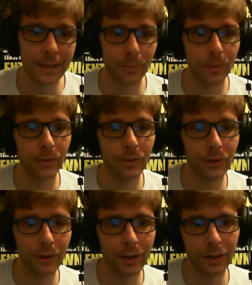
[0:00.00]
Boo
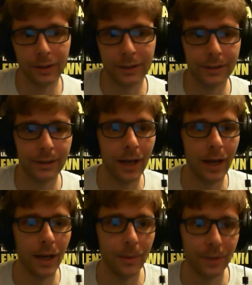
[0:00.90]
Cook
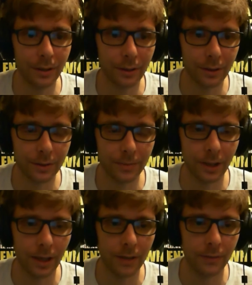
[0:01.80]
um, did a custom
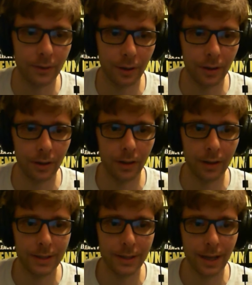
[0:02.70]
sketch for Dark
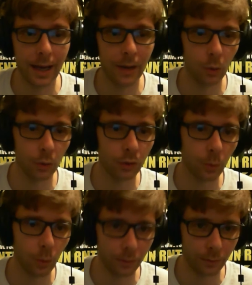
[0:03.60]
Light and also
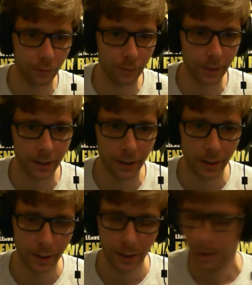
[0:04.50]
one for me
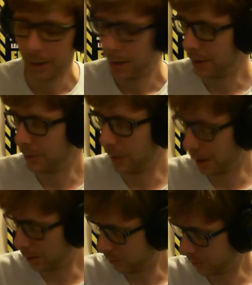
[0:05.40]
as
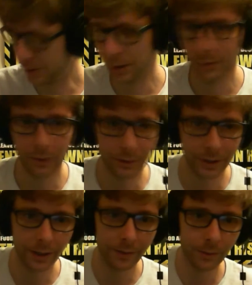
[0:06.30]
well, which I've got
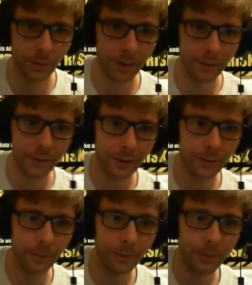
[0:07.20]
here as well, so
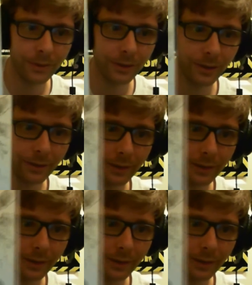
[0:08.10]
you might see that on the